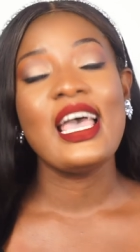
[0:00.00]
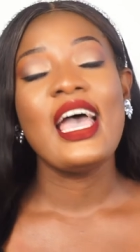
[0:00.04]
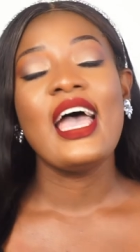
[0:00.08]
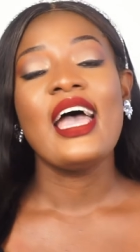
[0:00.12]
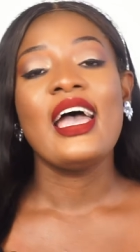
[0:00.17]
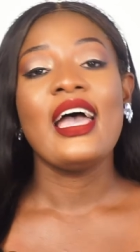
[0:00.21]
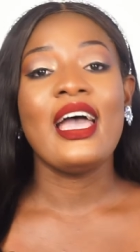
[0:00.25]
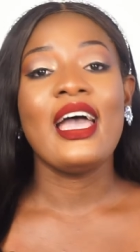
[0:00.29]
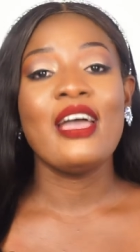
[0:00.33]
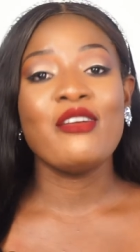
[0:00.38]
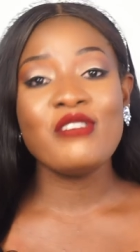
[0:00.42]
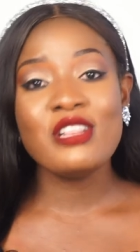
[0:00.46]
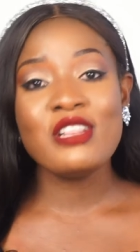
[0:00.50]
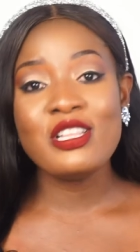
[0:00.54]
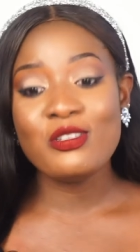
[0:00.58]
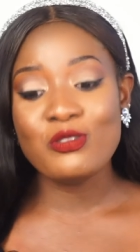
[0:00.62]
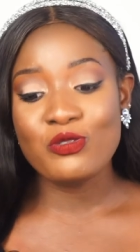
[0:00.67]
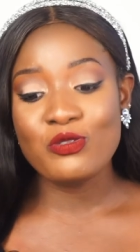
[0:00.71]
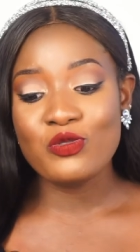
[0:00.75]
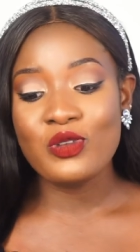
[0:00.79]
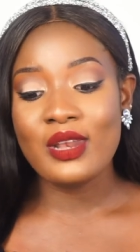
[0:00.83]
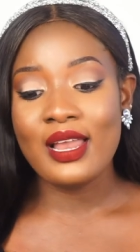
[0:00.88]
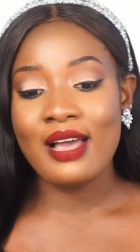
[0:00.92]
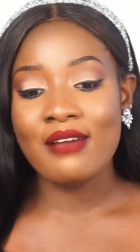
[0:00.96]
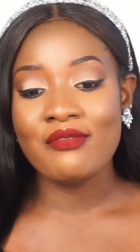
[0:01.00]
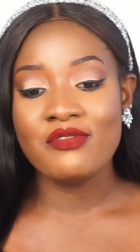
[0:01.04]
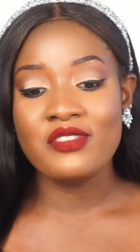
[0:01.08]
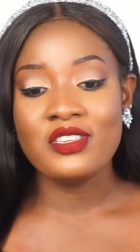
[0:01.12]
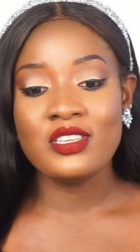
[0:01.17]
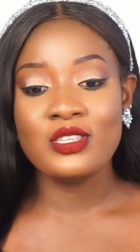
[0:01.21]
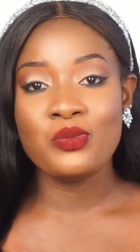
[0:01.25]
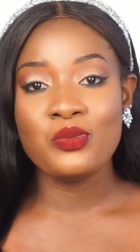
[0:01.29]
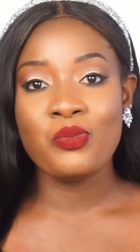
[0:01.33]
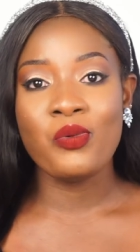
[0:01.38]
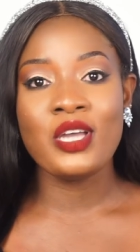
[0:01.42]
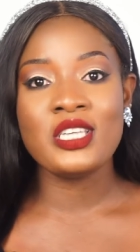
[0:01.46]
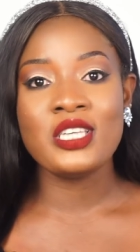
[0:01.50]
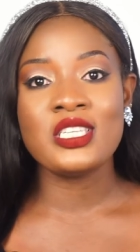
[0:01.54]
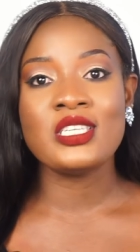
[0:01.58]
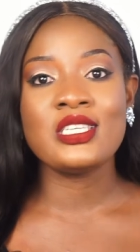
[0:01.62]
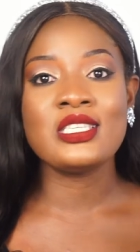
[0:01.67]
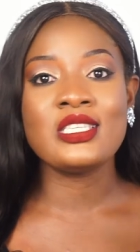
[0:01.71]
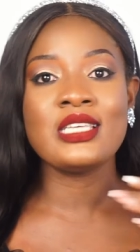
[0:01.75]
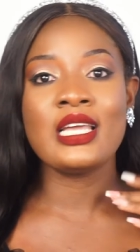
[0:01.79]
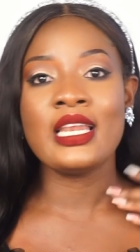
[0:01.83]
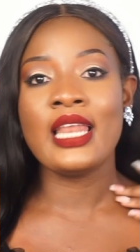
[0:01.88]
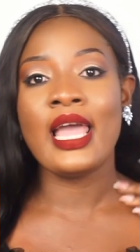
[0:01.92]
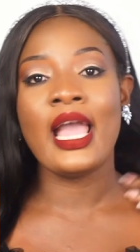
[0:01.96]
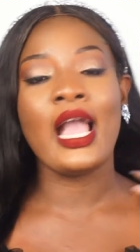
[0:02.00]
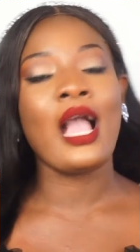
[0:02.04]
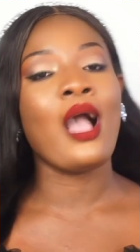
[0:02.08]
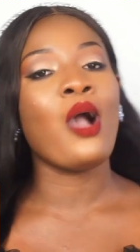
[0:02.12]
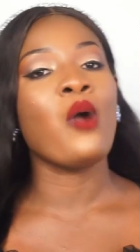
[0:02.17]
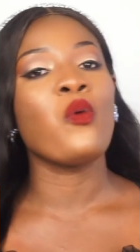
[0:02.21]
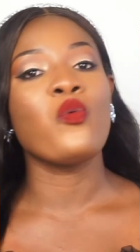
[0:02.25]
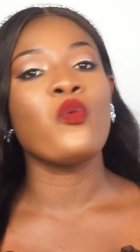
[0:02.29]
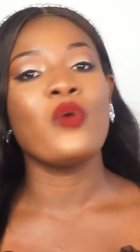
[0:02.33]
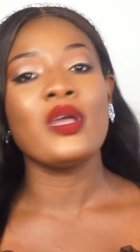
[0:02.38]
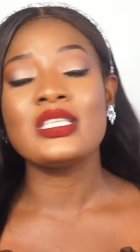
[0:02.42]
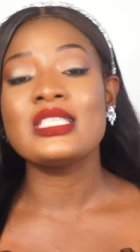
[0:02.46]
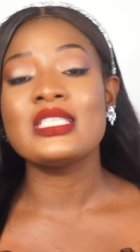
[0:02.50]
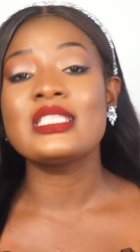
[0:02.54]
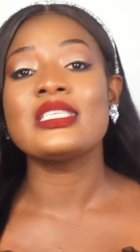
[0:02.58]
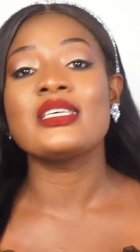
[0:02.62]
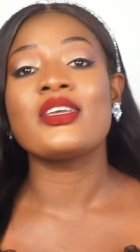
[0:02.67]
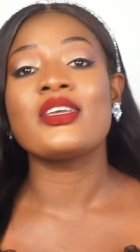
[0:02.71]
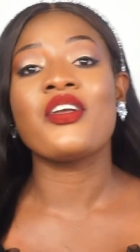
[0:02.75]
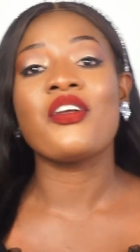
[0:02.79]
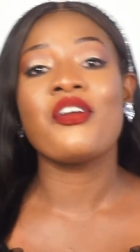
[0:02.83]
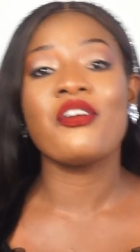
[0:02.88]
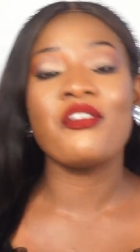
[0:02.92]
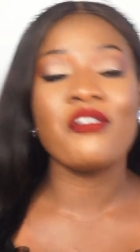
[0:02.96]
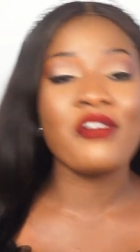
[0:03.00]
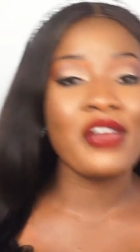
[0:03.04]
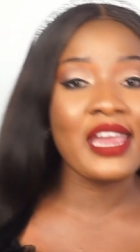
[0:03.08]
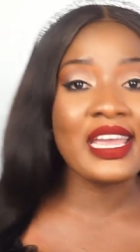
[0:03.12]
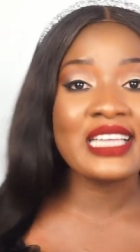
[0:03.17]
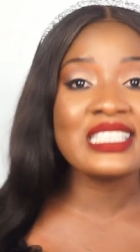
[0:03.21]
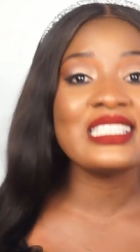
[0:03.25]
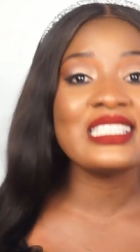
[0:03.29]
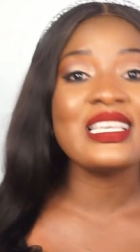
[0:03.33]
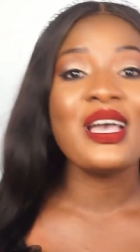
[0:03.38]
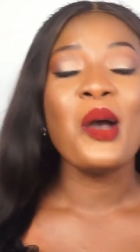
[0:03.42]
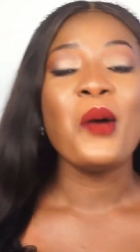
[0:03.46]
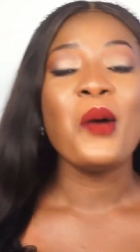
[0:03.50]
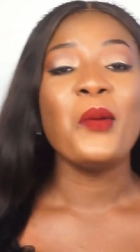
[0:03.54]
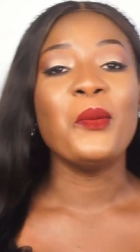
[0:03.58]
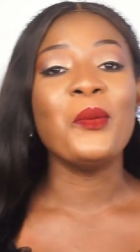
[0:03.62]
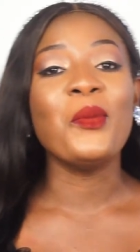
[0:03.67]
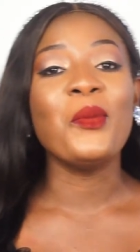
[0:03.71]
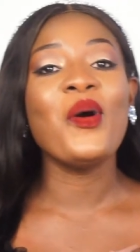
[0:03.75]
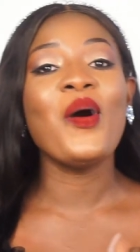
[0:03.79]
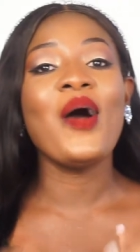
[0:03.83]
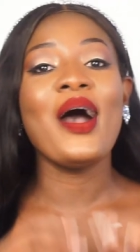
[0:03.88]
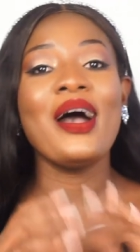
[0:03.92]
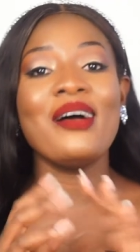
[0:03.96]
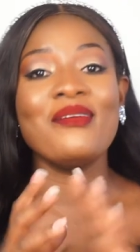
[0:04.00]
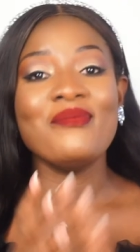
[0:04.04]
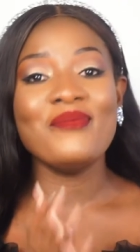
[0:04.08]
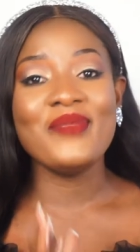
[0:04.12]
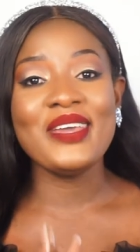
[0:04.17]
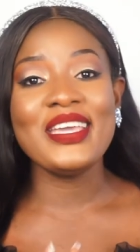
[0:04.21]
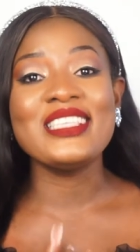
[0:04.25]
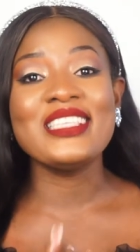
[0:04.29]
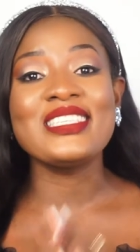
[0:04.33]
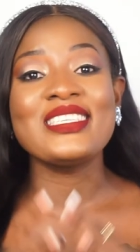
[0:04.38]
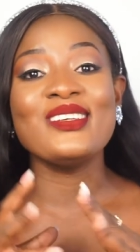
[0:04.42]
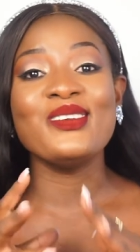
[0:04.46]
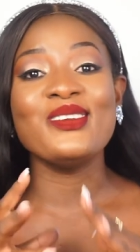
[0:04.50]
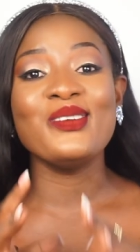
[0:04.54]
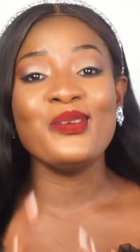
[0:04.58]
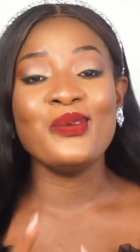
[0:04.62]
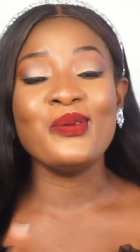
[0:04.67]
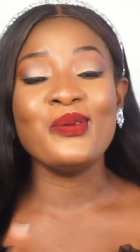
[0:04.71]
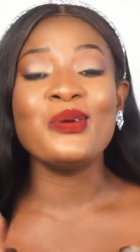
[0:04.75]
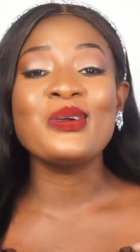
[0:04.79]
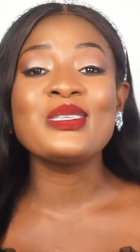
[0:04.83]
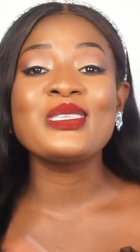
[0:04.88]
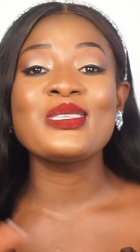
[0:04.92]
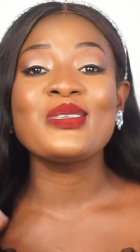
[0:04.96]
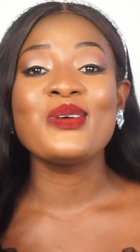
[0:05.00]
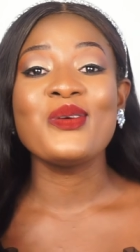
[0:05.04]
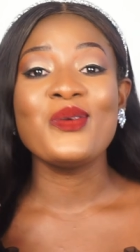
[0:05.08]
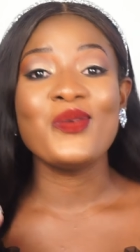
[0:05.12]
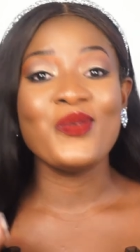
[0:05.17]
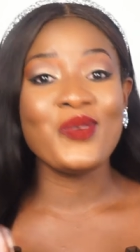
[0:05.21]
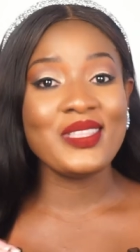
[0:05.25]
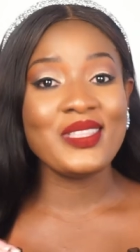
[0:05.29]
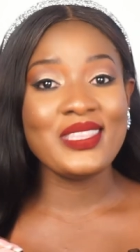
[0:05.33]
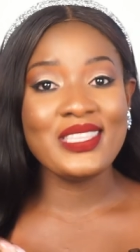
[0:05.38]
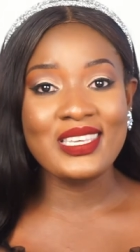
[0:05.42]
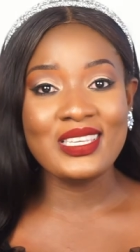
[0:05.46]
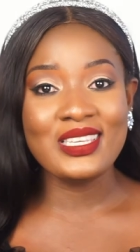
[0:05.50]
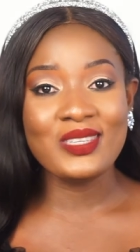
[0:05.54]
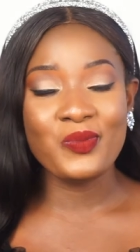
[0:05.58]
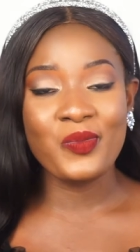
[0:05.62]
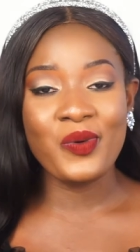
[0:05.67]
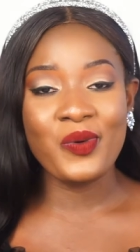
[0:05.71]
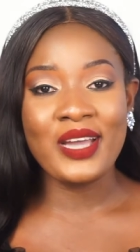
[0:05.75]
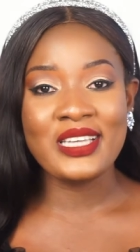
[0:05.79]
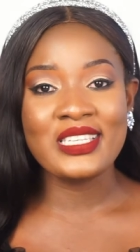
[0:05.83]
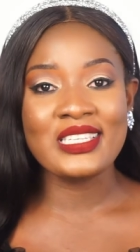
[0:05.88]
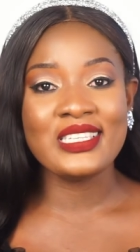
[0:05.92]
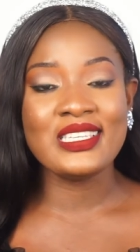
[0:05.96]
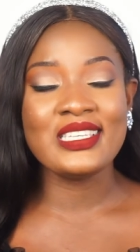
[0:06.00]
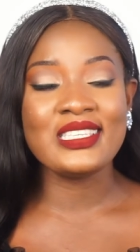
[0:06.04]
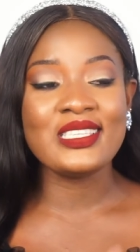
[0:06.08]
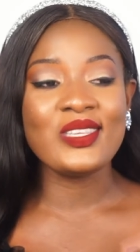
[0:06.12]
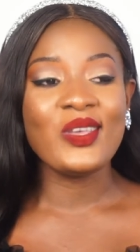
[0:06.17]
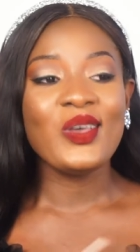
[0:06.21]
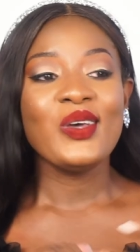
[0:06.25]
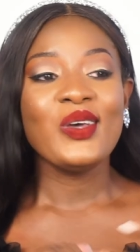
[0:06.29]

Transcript: I really do love these brushes and I can't wait to create more amazing looks with these brushes.